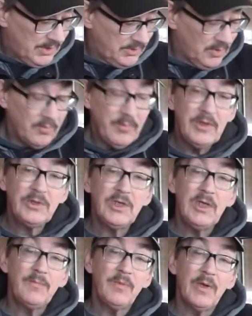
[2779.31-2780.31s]
Don't be
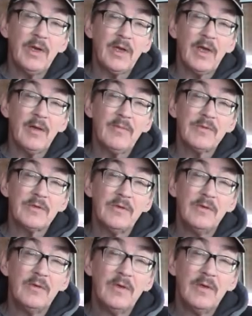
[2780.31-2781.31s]
cheap when it comes to